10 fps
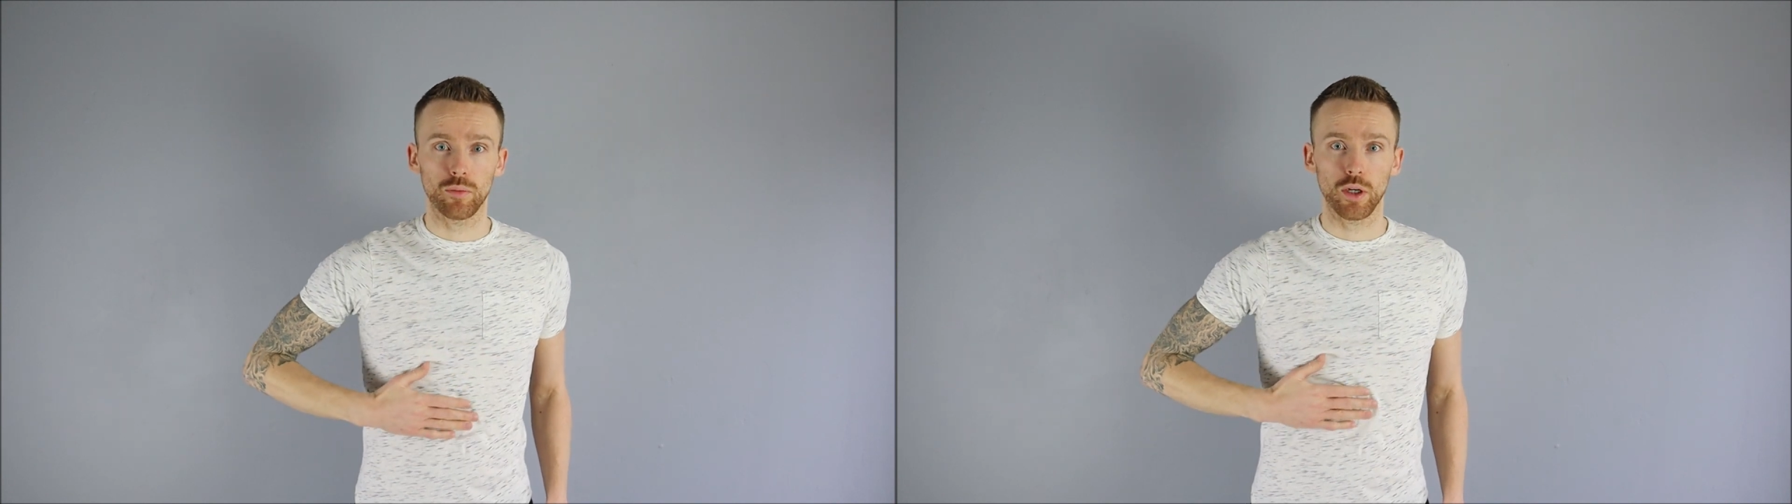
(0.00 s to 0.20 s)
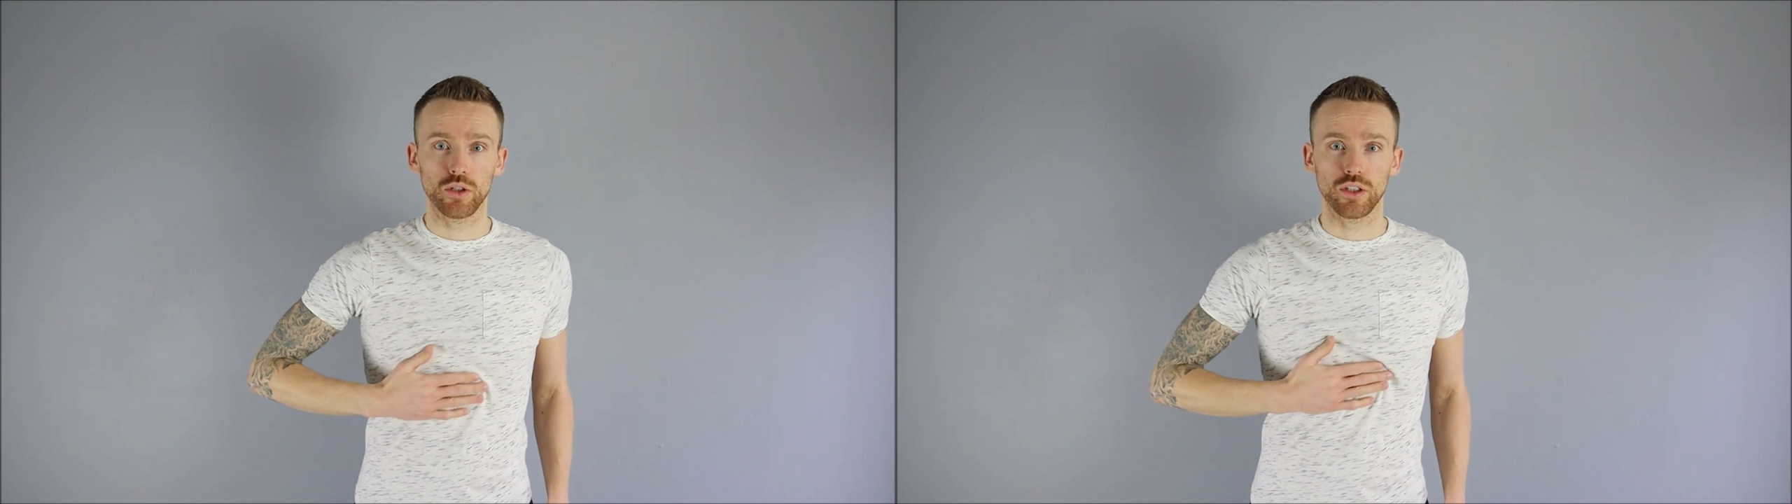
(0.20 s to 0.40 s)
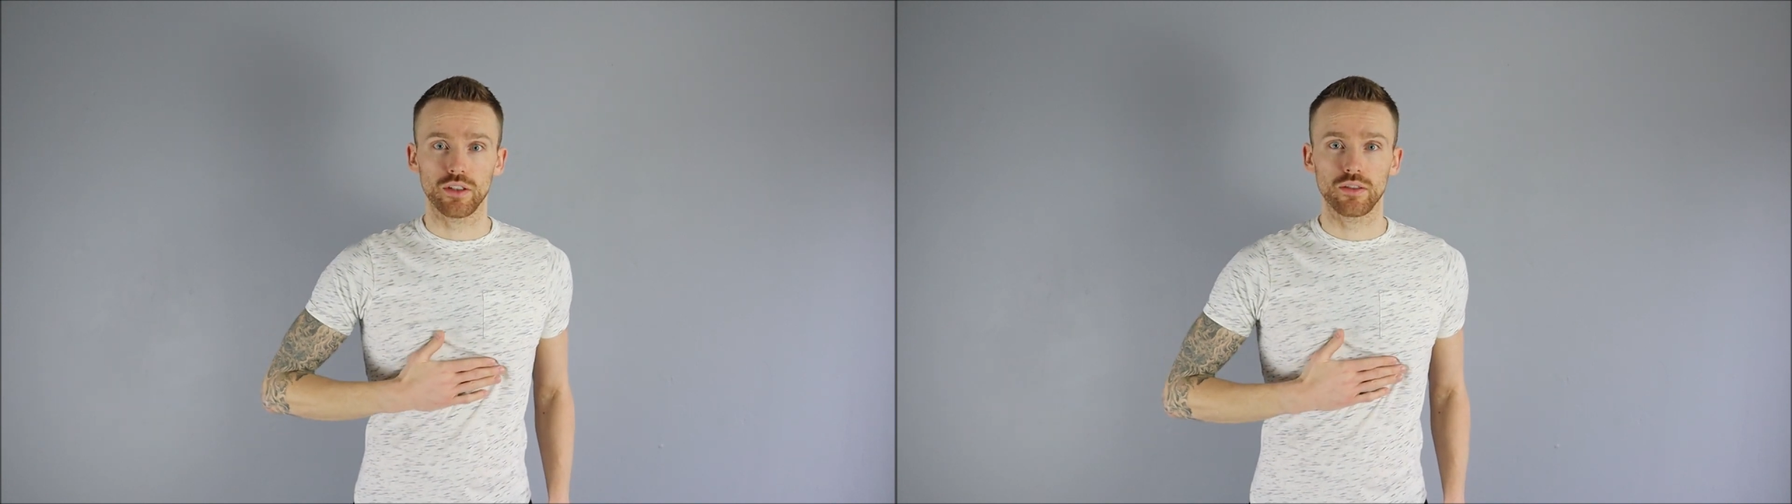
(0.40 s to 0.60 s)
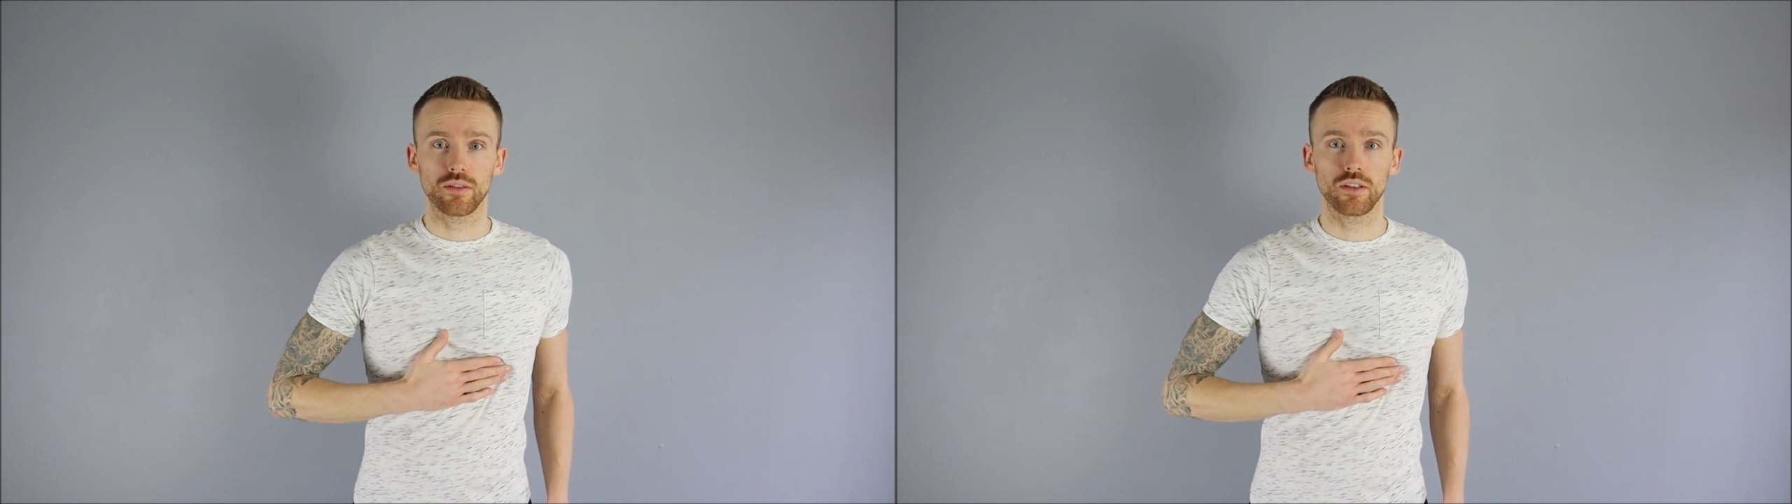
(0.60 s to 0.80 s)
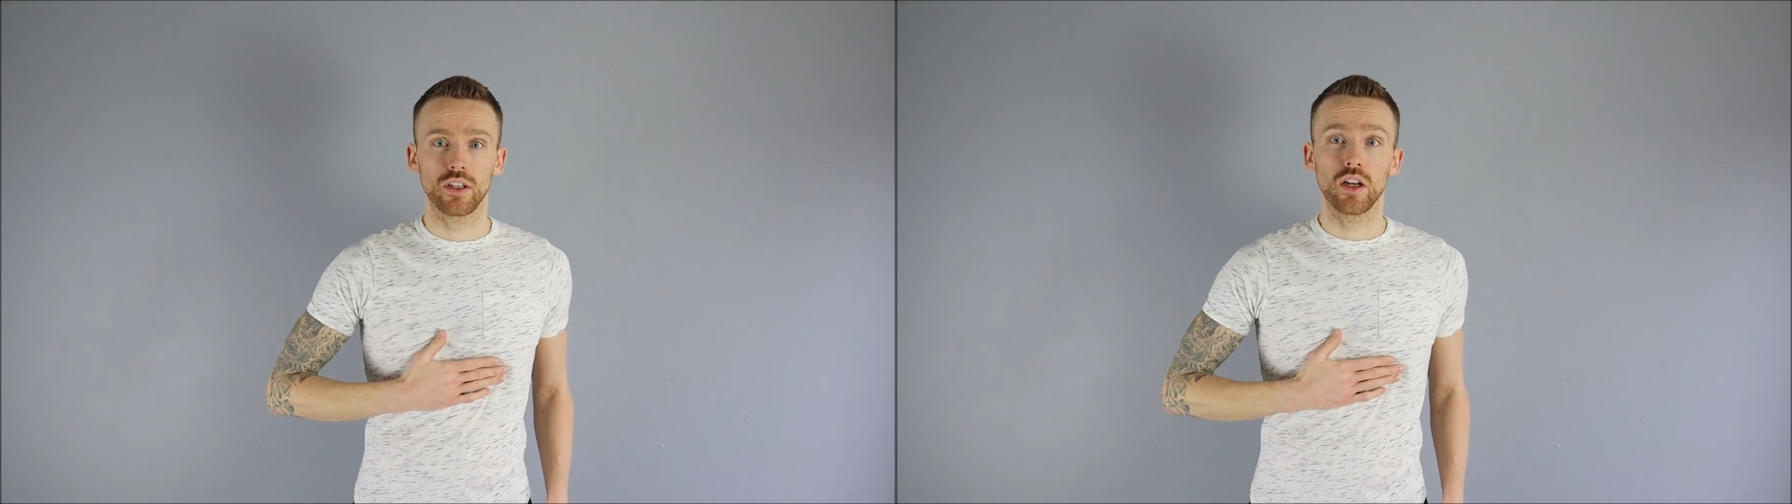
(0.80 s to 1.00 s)
motion.
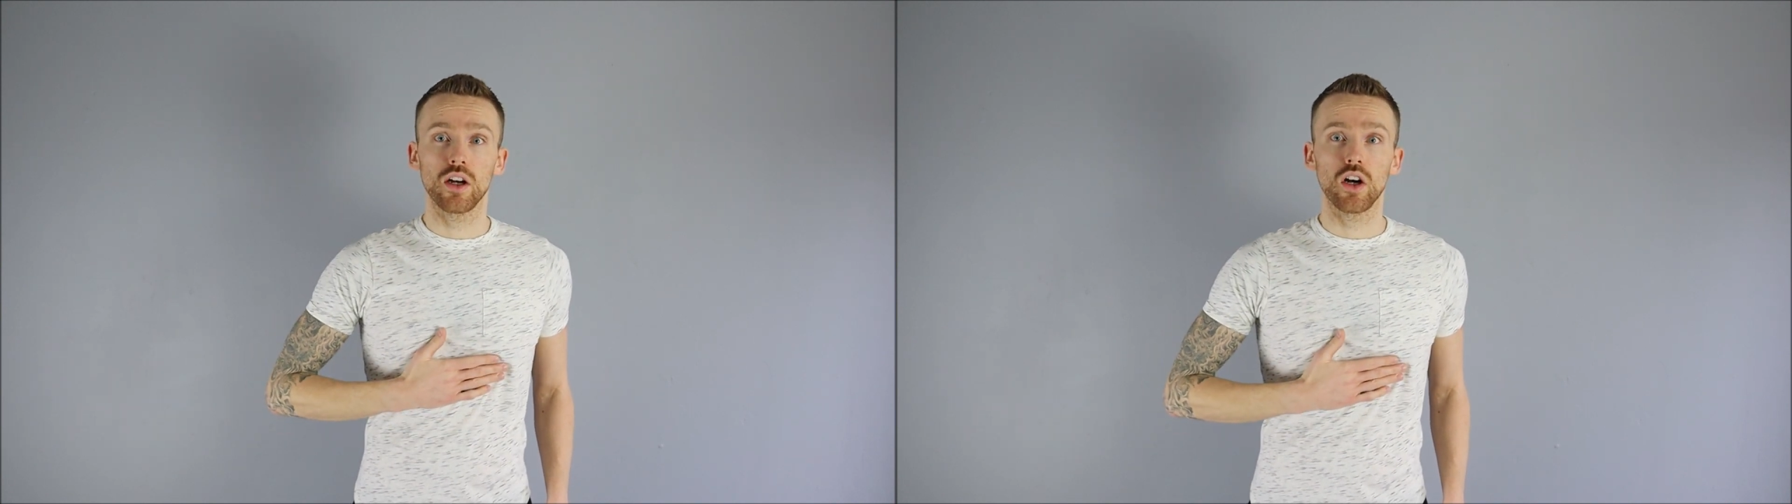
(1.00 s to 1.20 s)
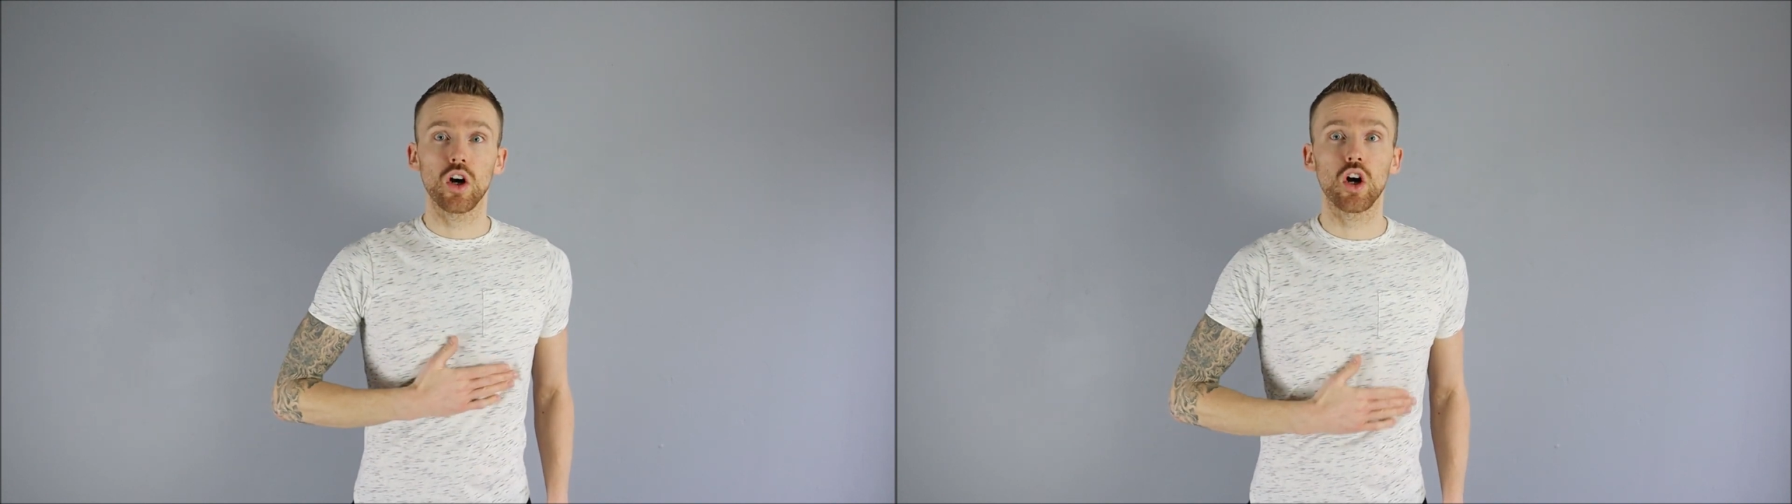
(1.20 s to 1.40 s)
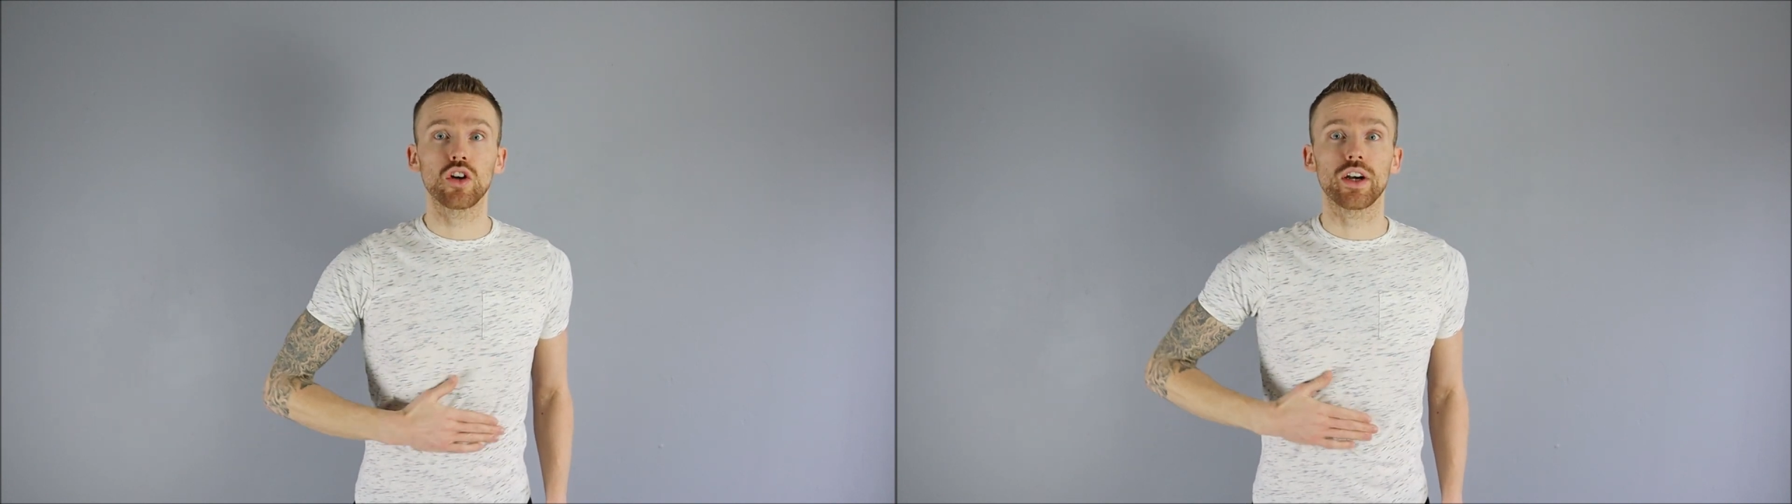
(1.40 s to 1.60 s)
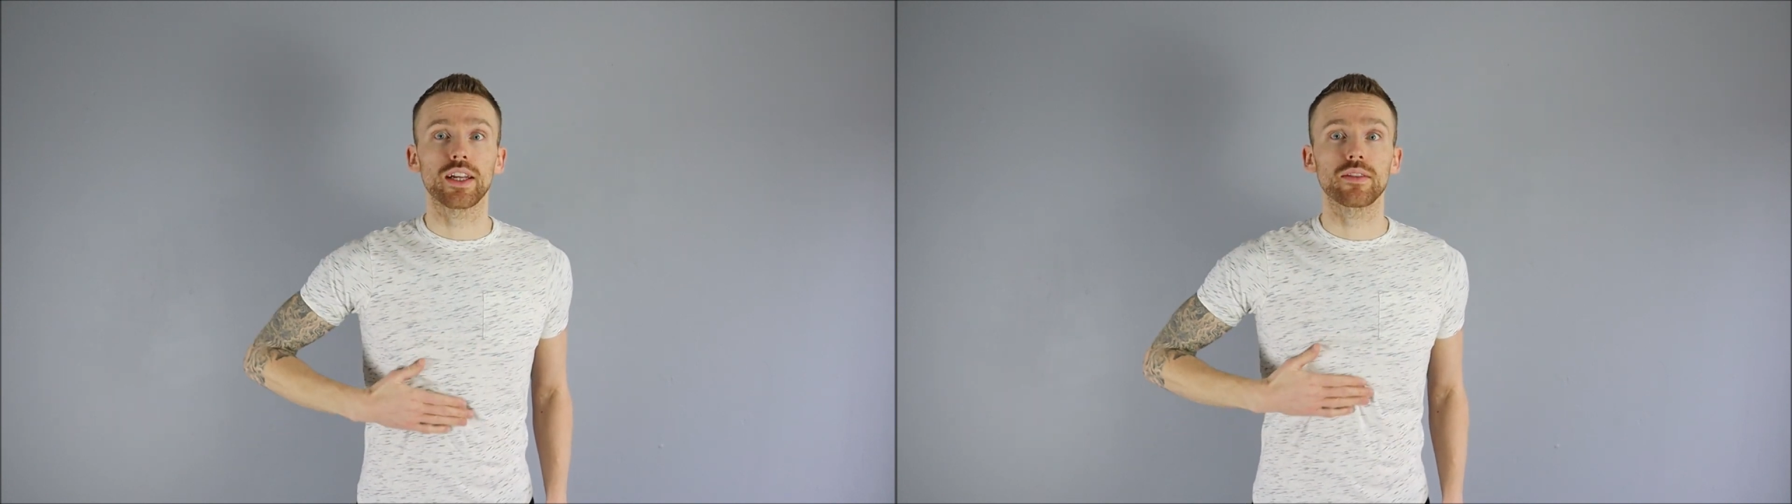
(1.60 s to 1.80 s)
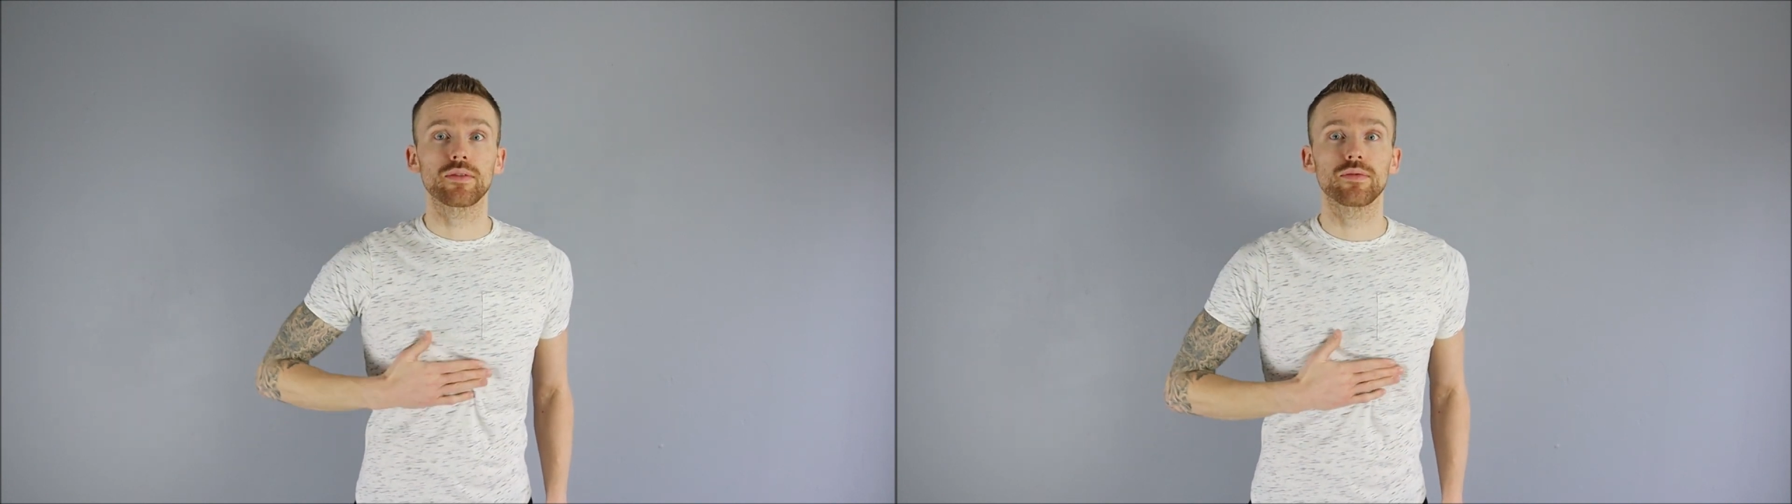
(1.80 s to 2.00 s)
Hungry.